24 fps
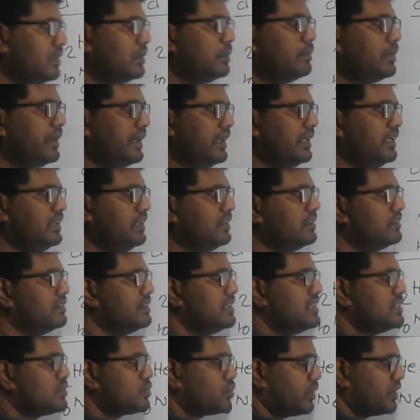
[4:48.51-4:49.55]
by
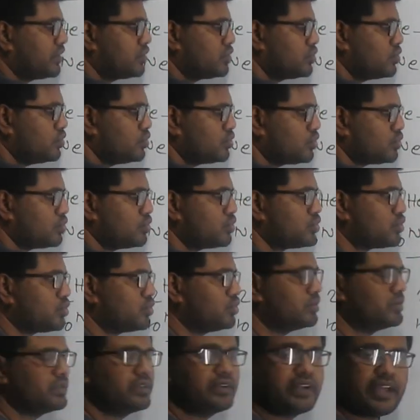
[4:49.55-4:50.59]
this way, 2, 2, 2,
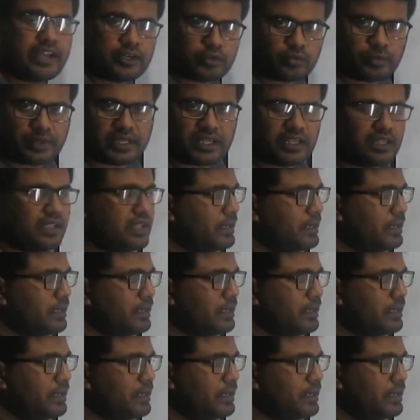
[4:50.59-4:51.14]
diatomic.